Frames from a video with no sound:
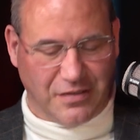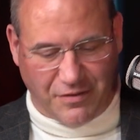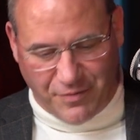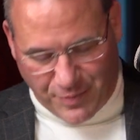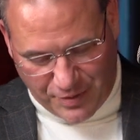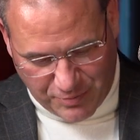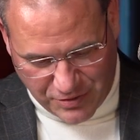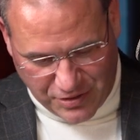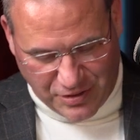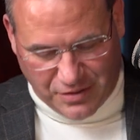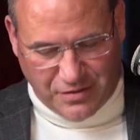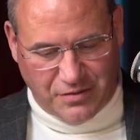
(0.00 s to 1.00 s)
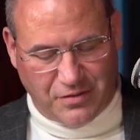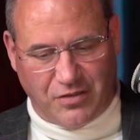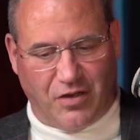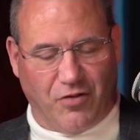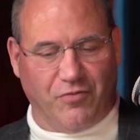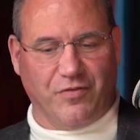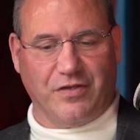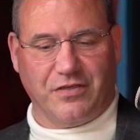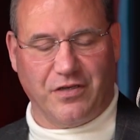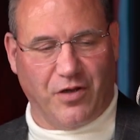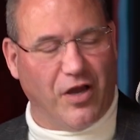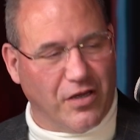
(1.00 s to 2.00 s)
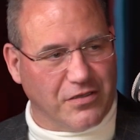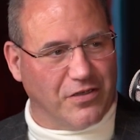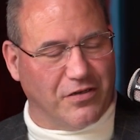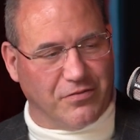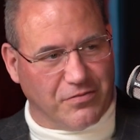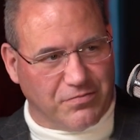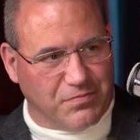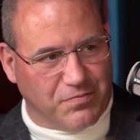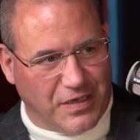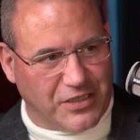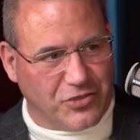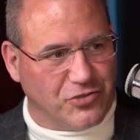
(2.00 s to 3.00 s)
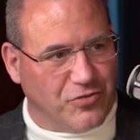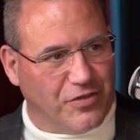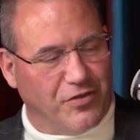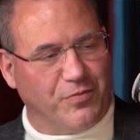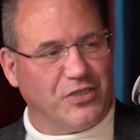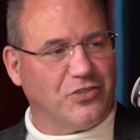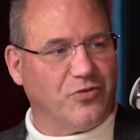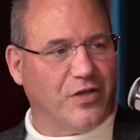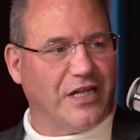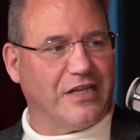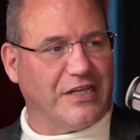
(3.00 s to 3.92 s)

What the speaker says: Everybody was over, making sure nobody saw their